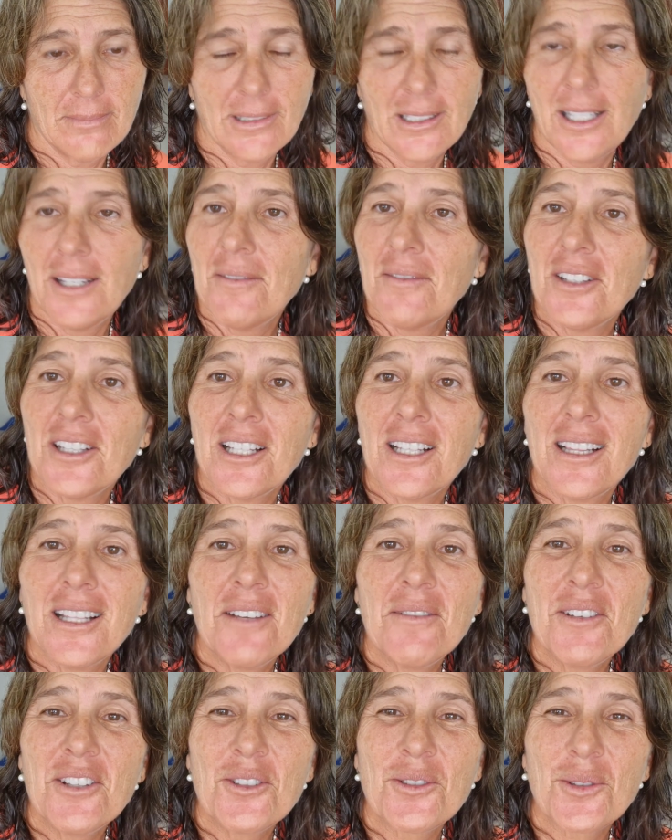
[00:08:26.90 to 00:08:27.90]
live in the
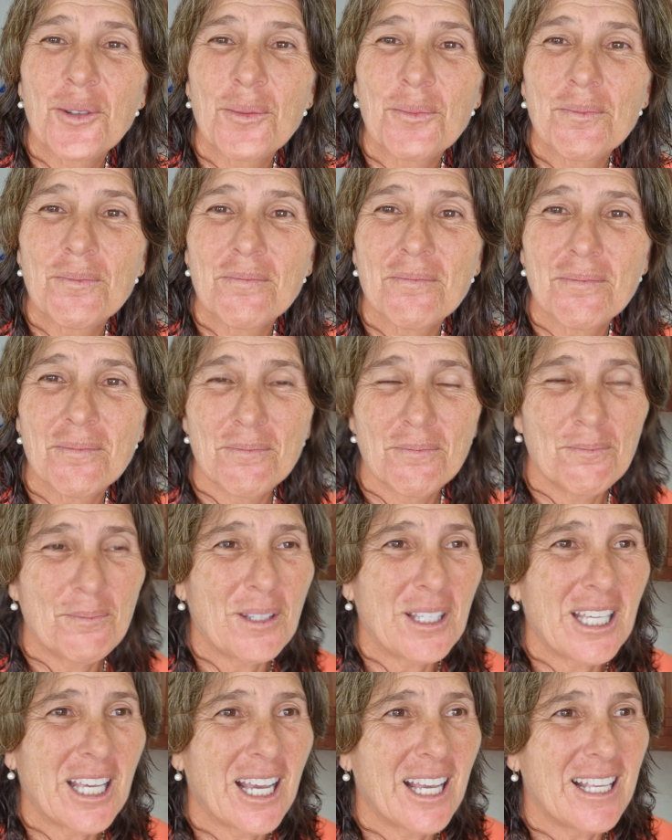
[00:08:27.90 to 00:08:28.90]
living room
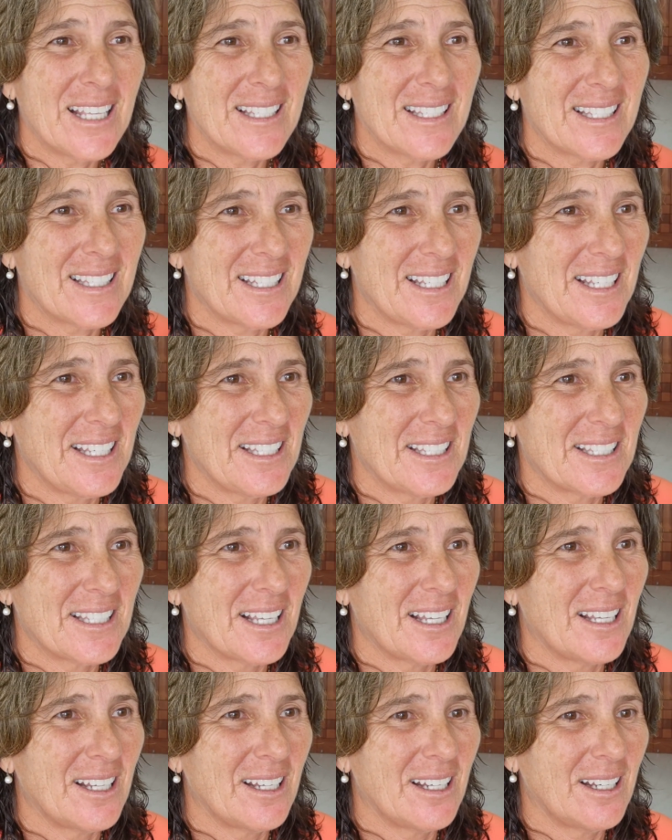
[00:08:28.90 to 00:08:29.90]
because it's
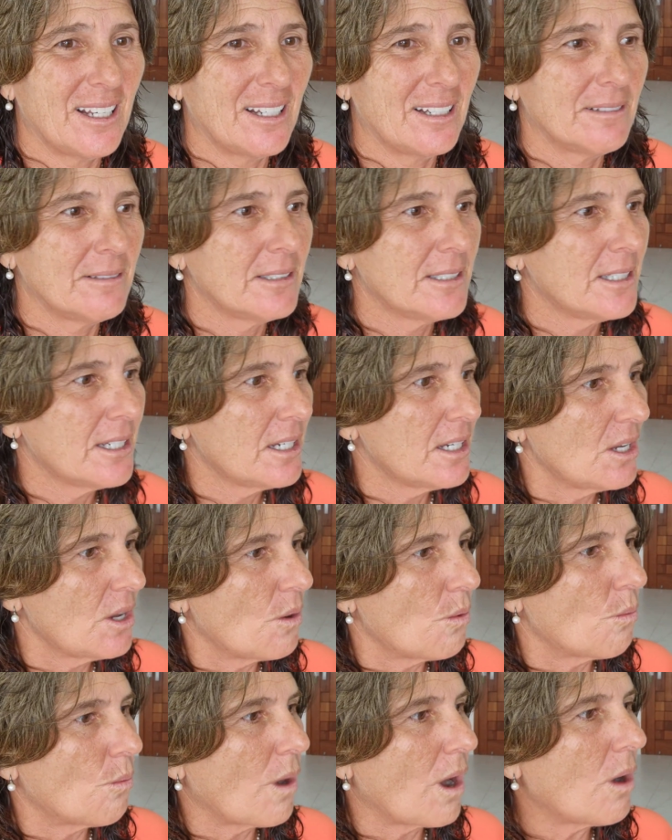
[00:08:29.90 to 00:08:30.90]

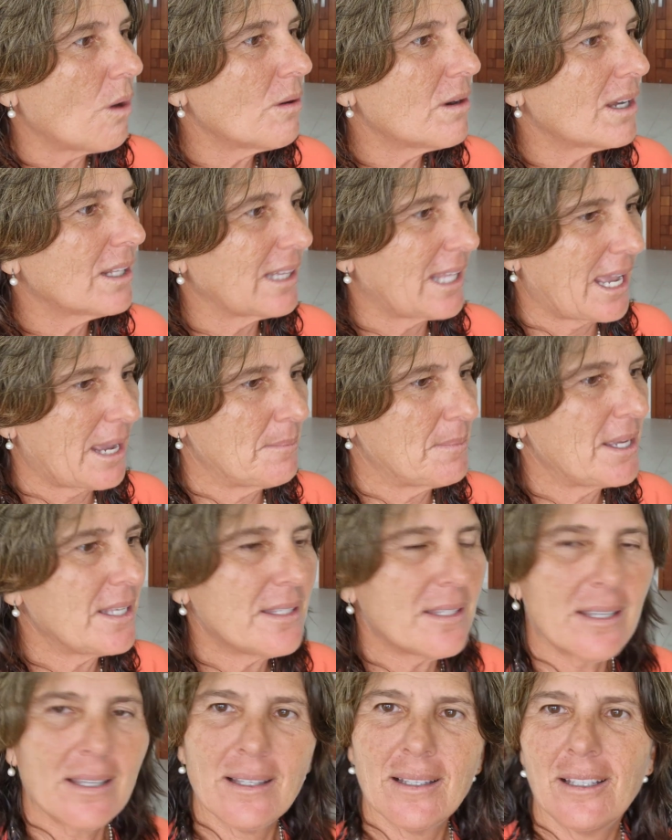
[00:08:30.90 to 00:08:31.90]
well
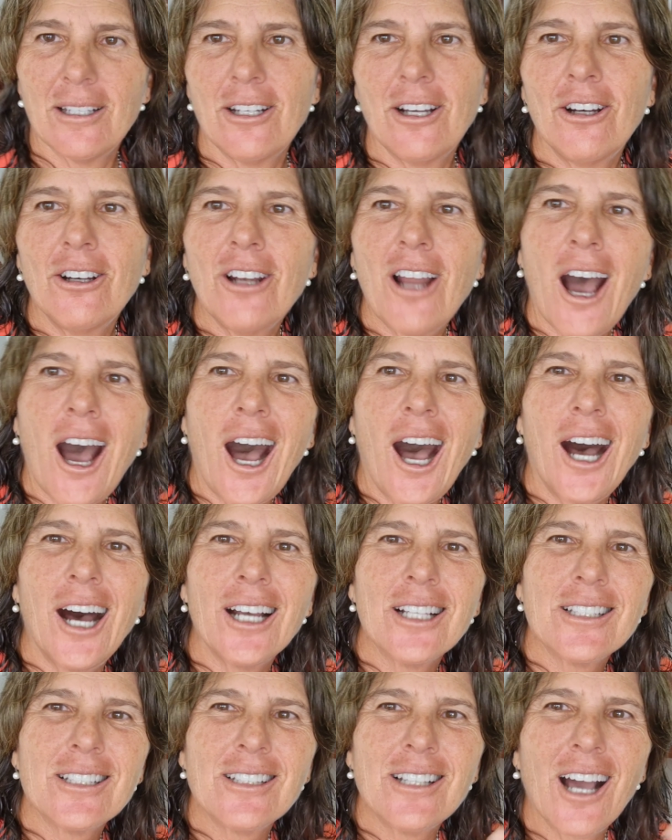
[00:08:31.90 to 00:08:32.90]
climate, you know, not
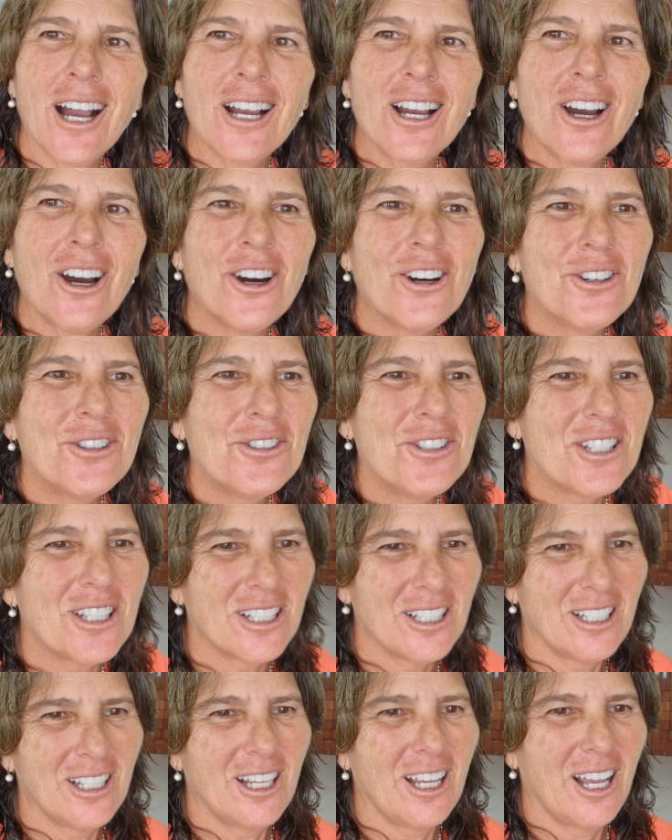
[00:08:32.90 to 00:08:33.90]
hot, not cold,
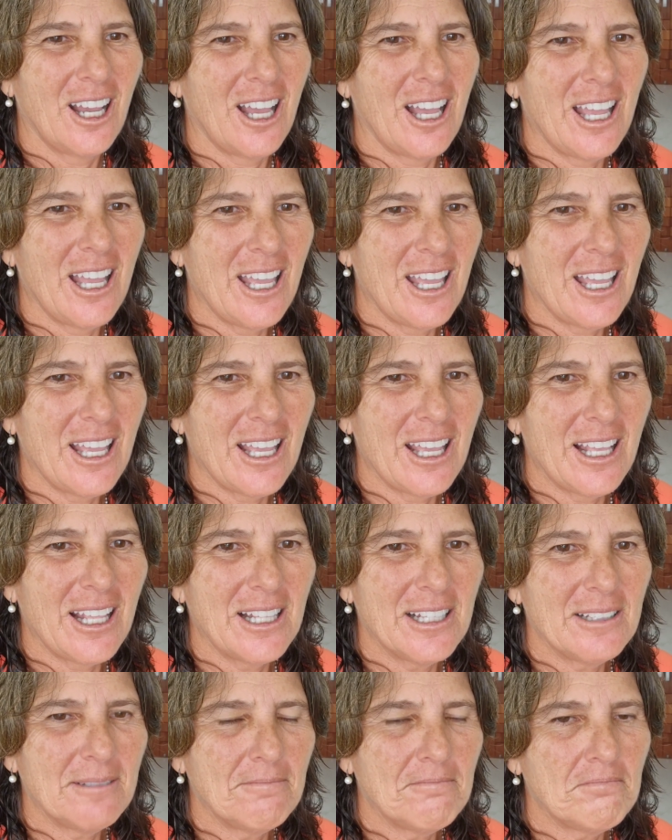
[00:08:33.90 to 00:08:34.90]

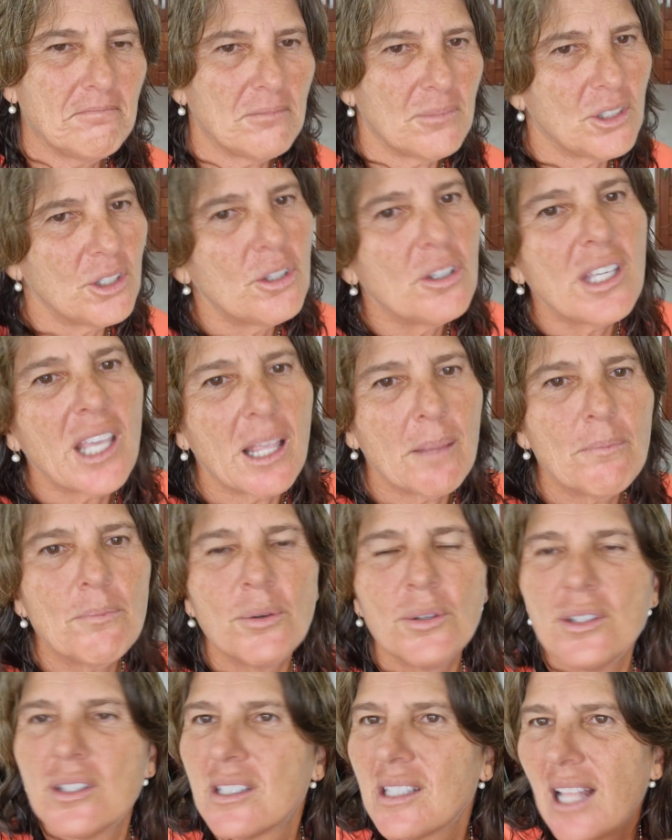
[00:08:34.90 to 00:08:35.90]
and you can
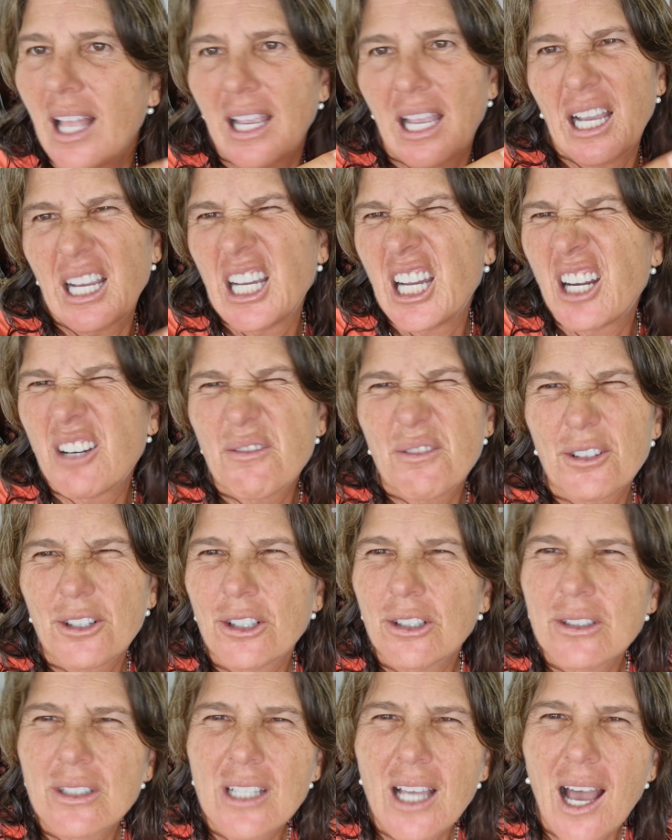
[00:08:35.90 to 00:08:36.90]
put like a
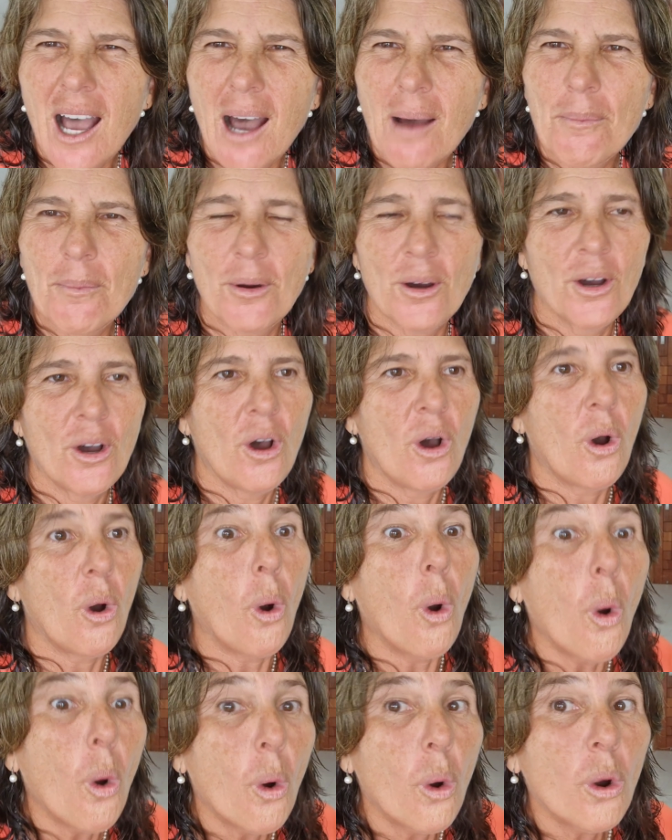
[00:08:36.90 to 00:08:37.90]
cover on top,
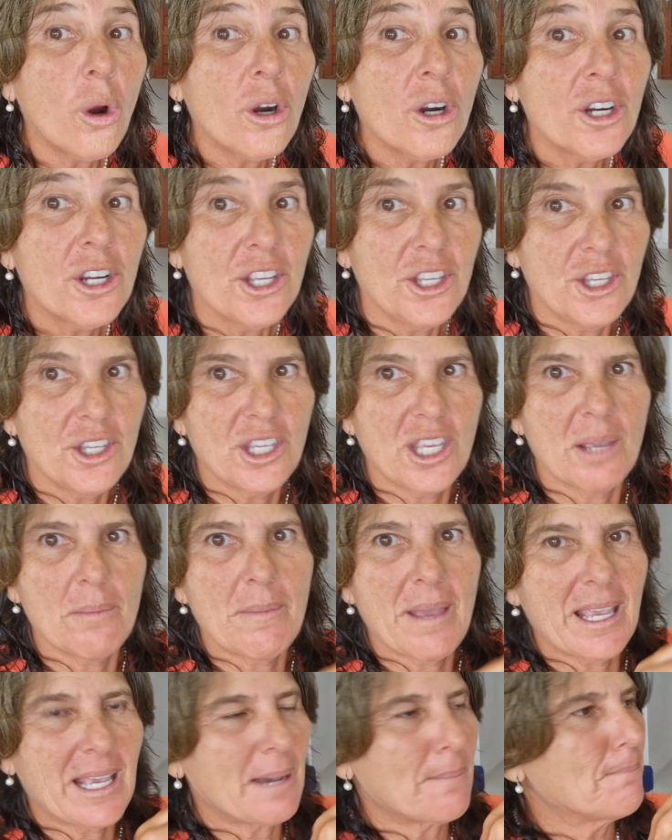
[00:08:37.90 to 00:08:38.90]
or you can
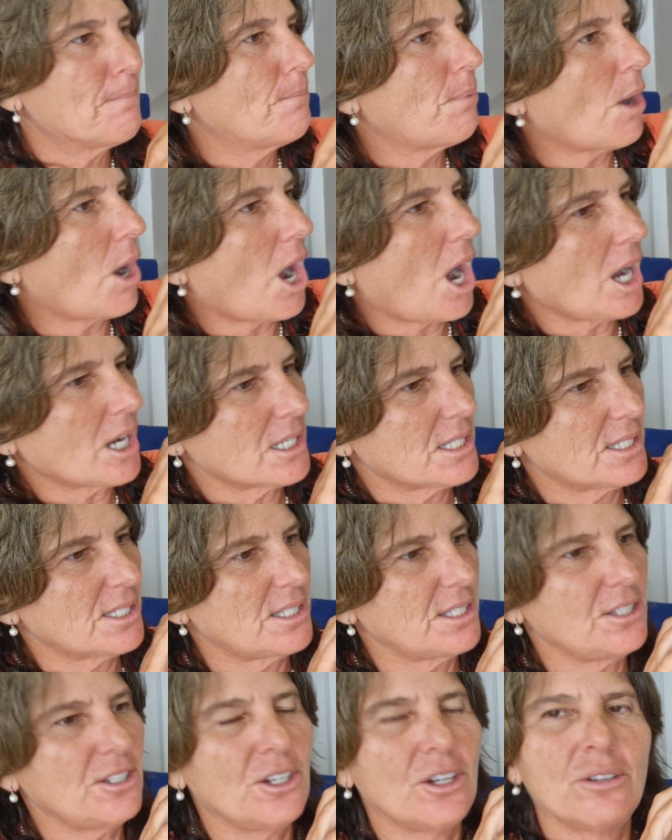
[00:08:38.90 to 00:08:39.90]
make a
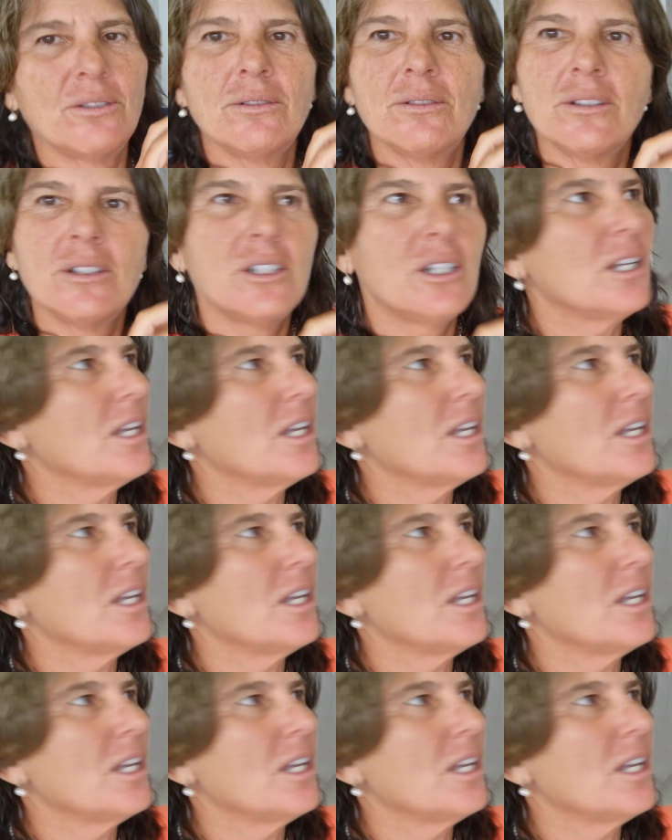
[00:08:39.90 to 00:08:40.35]
box, you know,